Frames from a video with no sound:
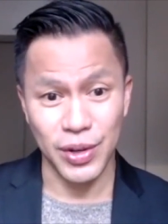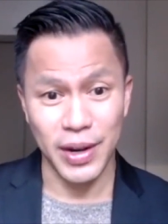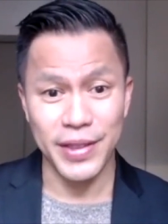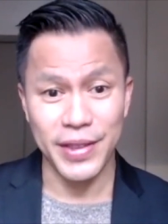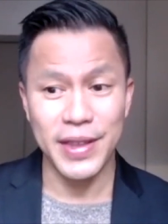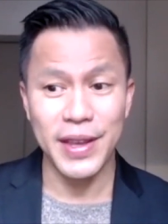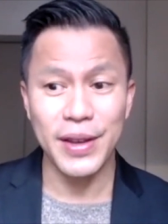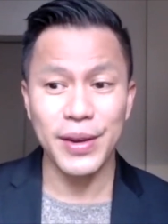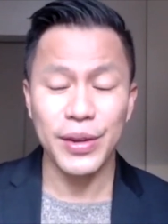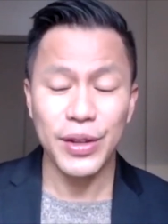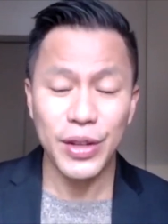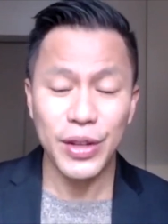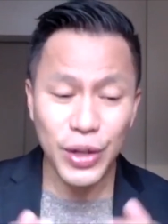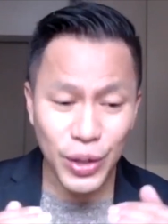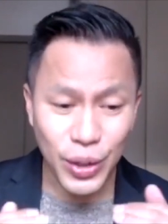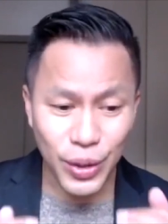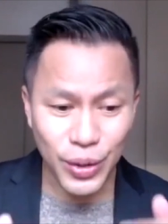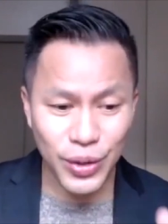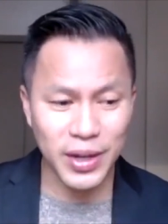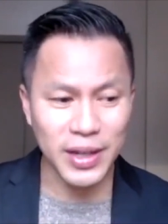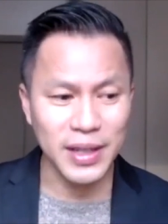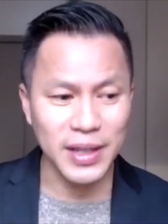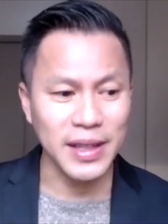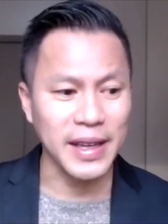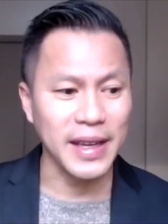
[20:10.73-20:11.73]
I think
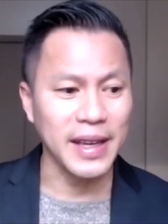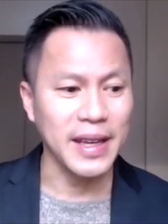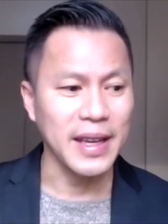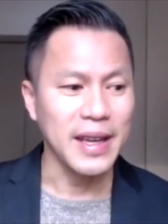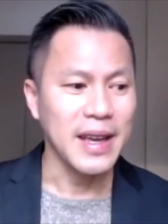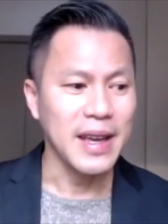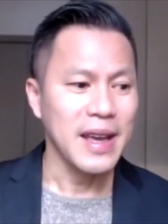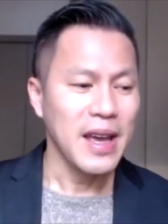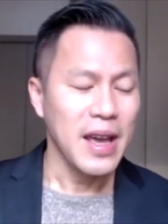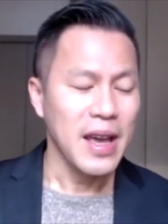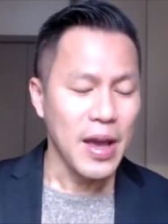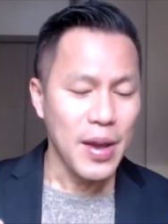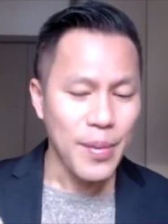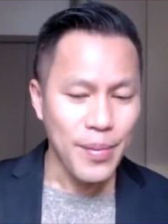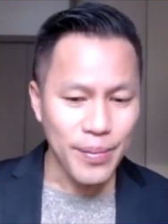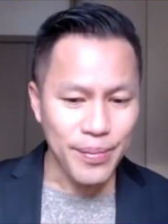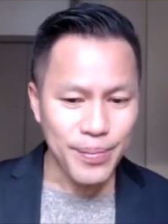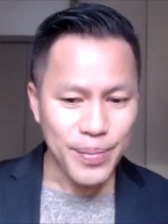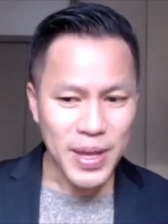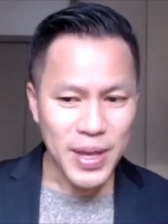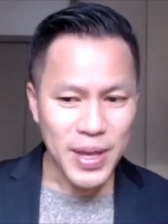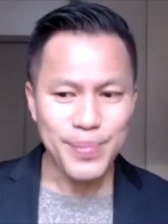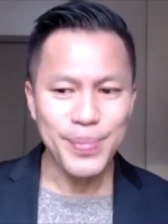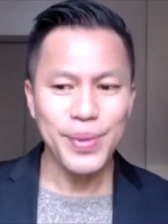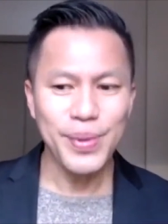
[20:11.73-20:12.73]
currently
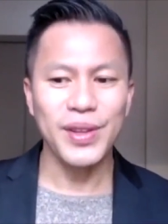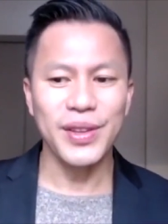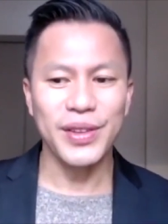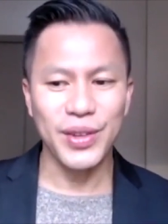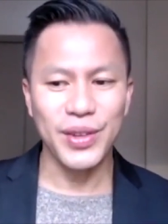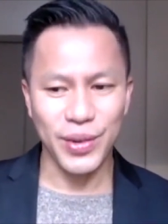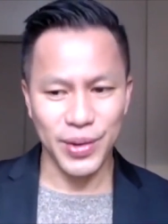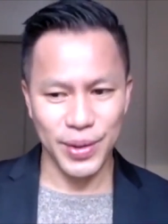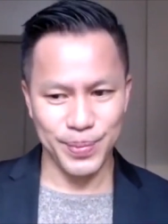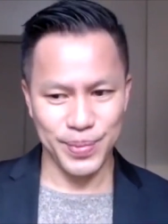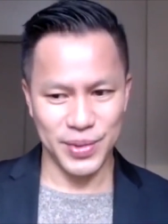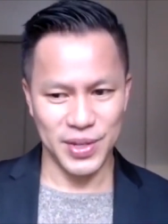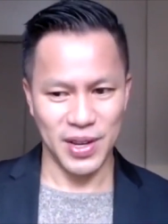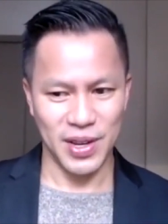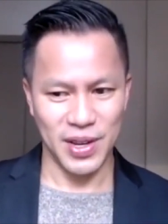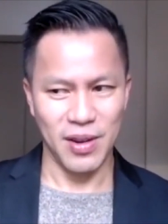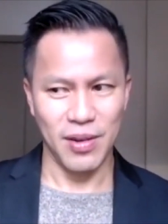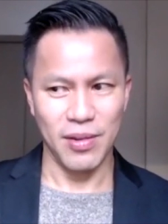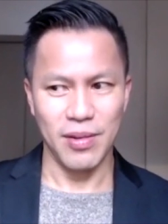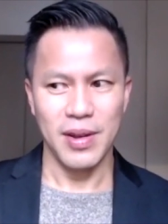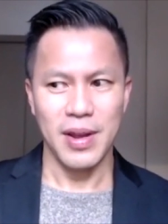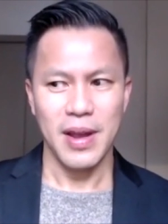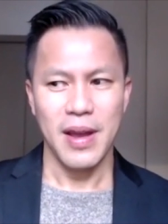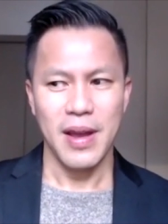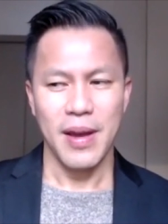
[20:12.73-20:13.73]
people in
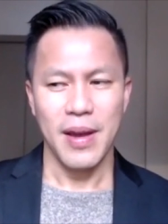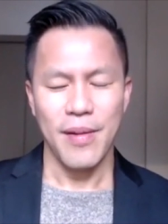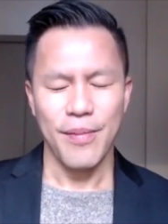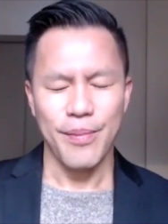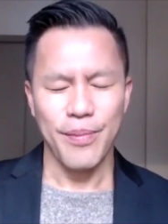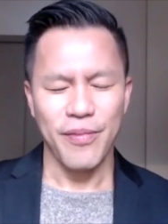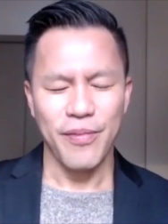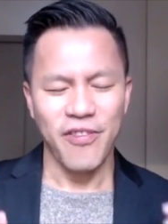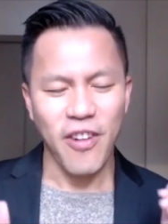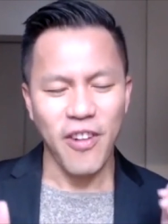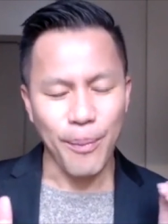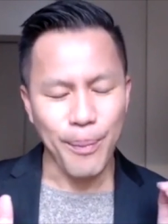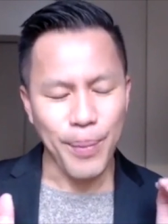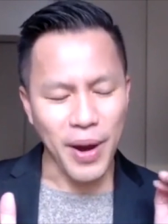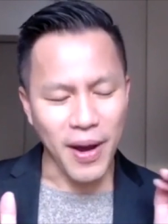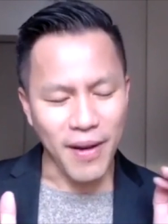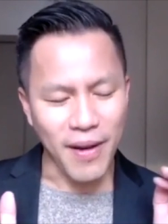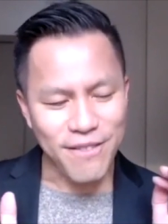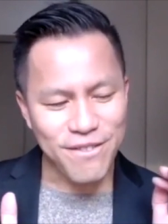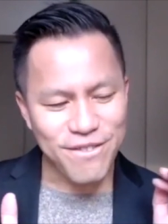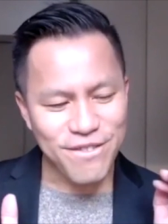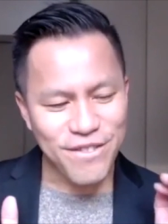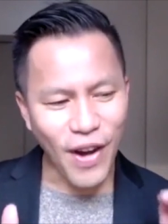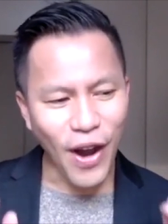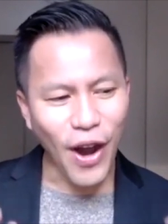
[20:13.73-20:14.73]
crypto put
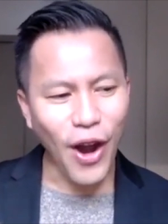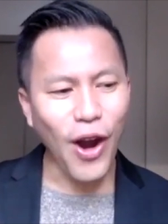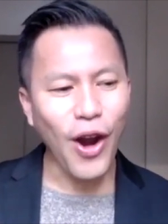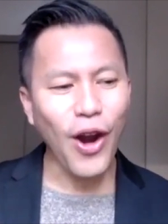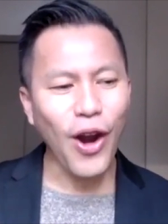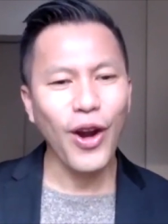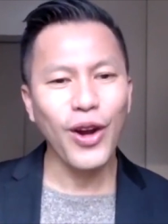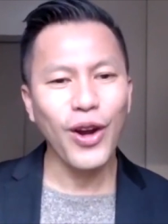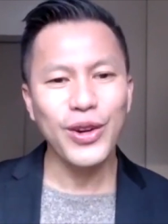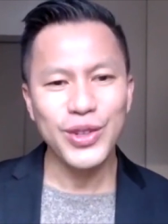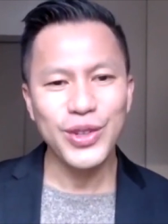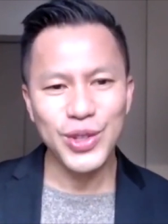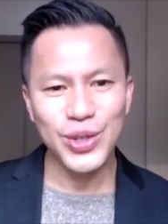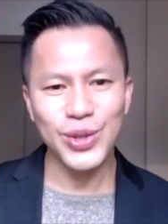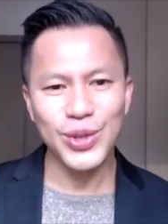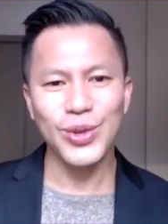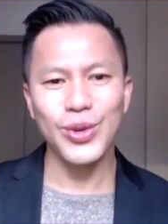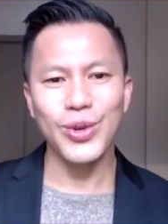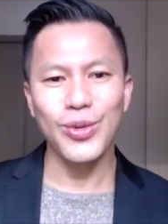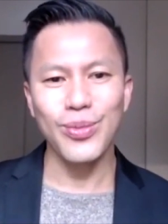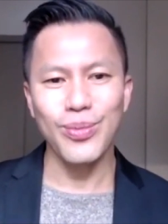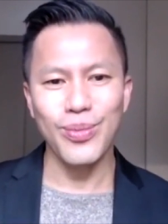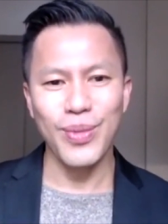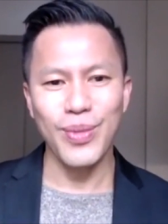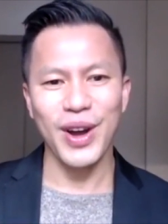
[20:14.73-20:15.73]
far
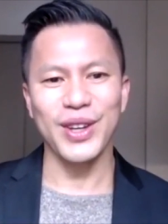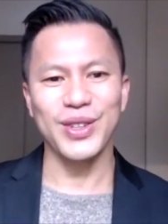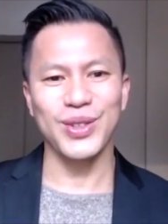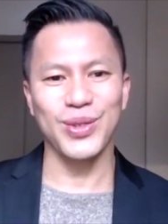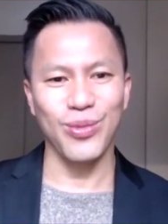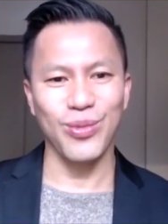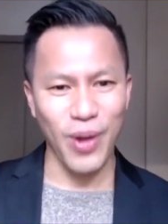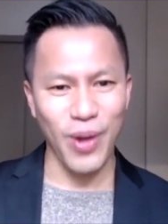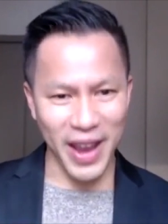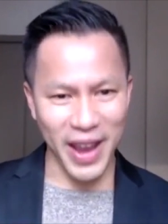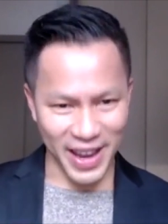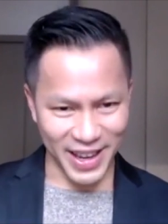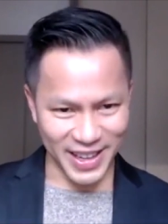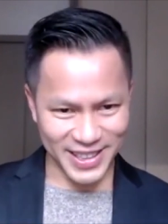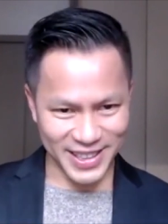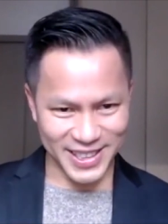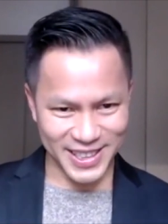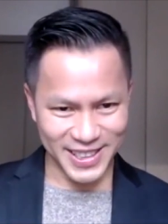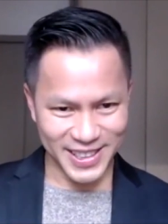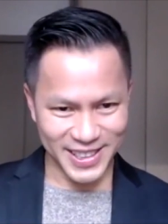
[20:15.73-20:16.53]
too much weight